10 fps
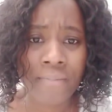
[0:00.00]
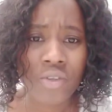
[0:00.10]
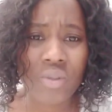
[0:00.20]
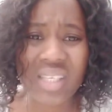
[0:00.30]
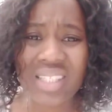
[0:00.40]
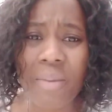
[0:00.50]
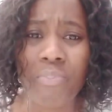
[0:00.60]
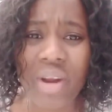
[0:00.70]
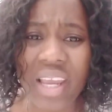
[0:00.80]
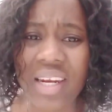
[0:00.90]
You started
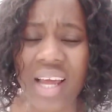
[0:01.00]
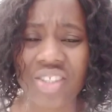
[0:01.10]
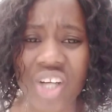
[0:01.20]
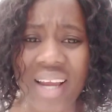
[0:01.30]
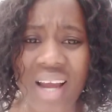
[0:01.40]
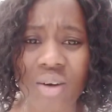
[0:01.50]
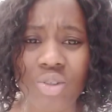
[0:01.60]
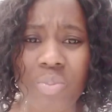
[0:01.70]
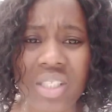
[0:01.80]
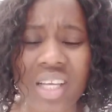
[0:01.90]
bringing that child out.
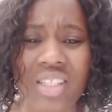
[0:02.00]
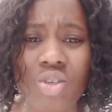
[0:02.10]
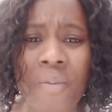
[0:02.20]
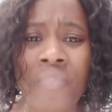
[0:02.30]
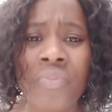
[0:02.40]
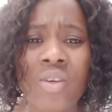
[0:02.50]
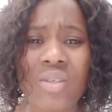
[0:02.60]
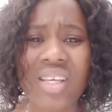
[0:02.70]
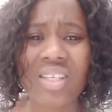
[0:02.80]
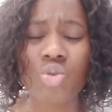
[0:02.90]
You
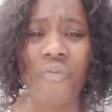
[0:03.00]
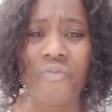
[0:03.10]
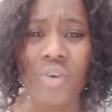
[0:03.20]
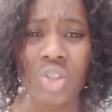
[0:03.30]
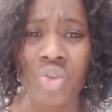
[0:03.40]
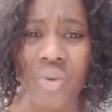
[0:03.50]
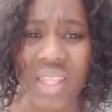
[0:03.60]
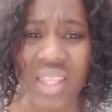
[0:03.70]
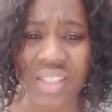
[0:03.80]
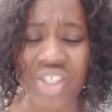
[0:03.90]
started to
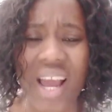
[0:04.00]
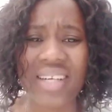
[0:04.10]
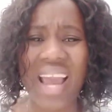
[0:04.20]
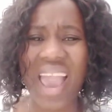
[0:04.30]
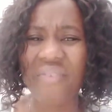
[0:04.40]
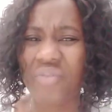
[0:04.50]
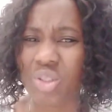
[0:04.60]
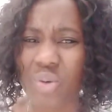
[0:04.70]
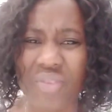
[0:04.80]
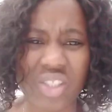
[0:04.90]
frustrate the child, the
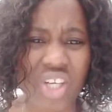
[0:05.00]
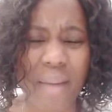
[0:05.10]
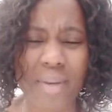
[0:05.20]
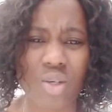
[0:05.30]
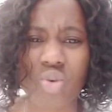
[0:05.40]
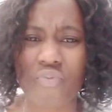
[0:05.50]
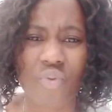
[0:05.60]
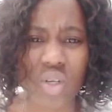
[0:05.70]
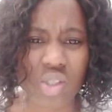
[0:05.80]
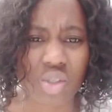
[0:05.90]
effort of the child, because of
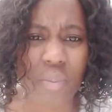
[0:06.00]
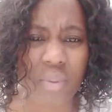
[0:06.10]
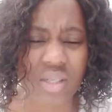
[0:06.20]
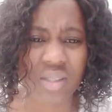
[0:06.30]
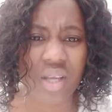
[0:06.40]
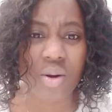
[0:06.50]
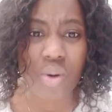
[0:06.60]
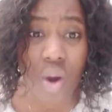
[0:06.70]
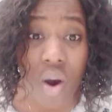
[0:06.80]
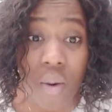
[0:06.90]
what somebody said.
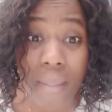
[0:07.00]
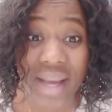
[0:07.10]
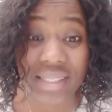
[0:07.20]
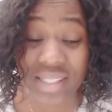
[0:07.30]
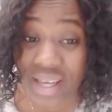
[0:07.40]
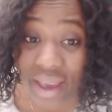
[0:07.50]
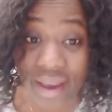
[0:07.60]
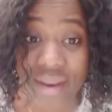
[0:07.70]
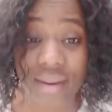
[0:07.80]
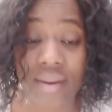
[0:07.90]
No, my dear.